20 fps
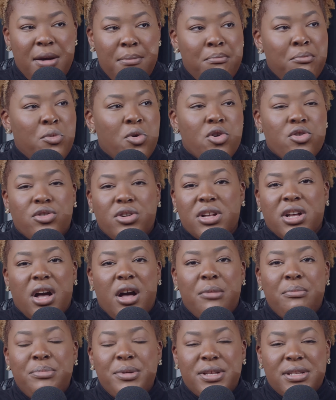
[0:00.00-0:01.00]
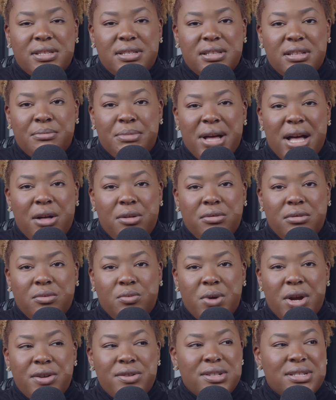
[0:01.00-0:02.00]
moral compass, about
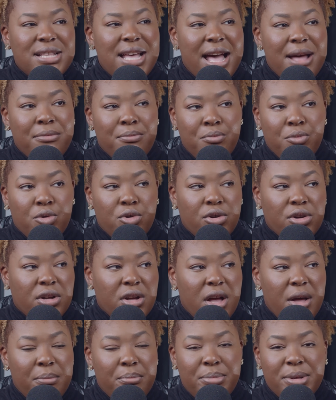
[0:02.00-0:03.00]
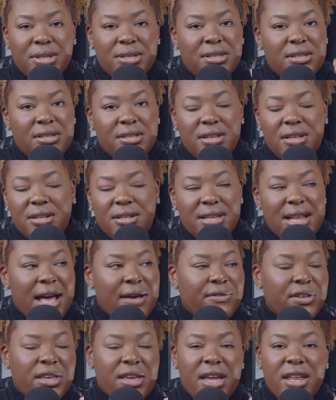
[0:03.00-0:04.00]
where is that moral compass
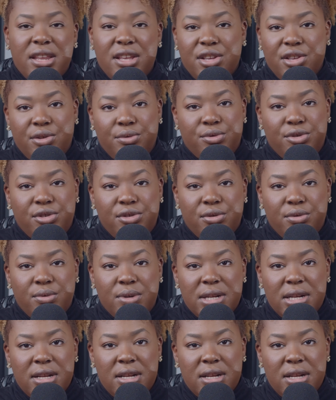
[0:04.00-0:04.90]
navigating you to?